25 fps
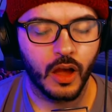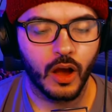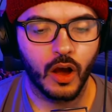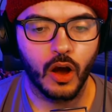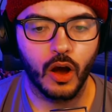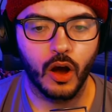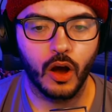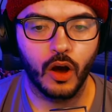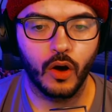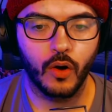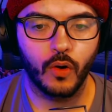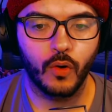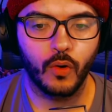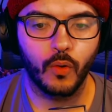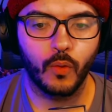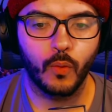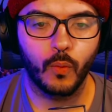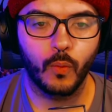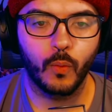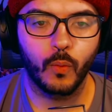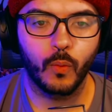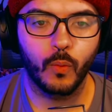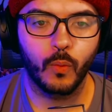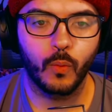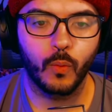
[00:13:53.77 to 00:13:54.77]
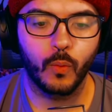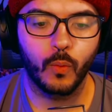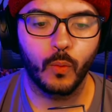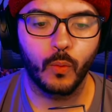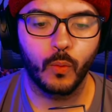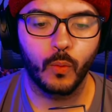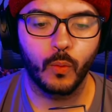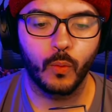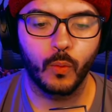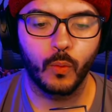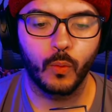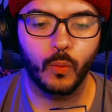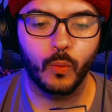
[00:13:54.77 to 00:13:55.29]

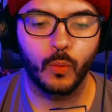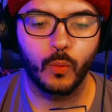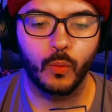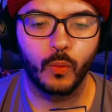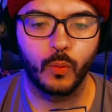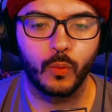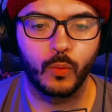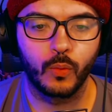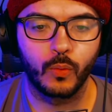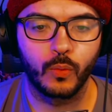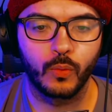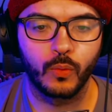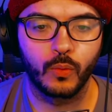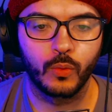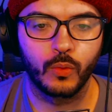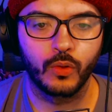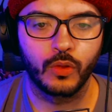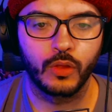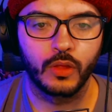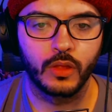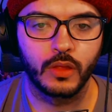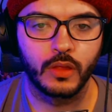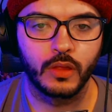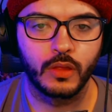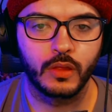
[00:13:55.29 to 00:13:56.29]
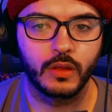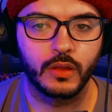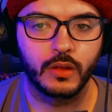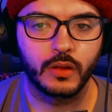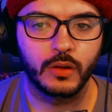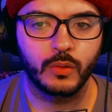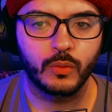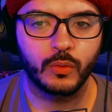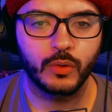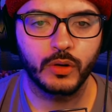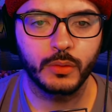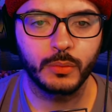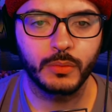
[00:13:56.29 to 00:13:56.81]
Oh.
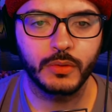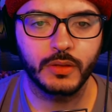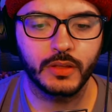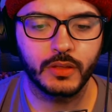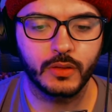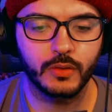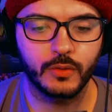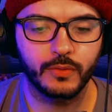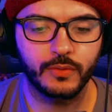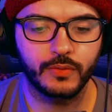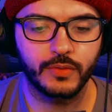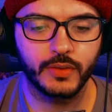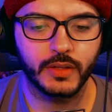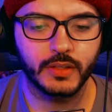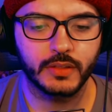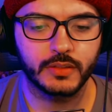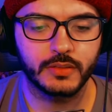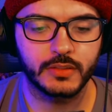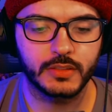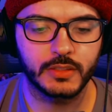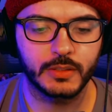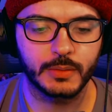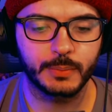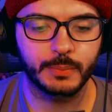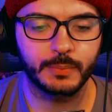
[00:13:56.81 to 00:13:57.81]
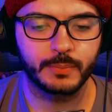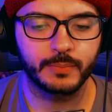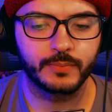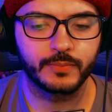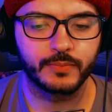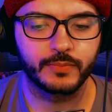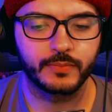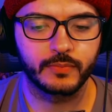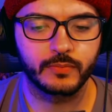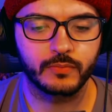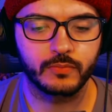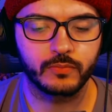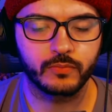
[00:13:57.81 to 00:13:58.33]
What do you mean you fixed them? What